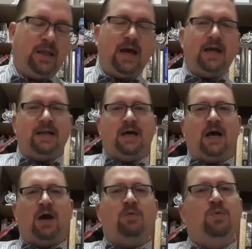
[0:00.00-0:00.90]
that
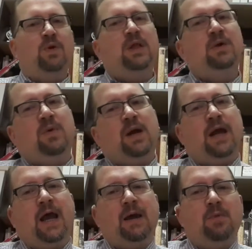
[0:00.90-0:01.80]
I really want
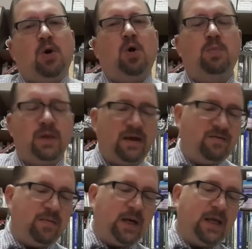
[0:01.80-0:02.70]
to hammer home with
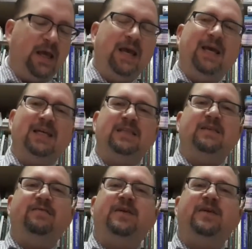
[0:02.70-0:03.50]
everybody is the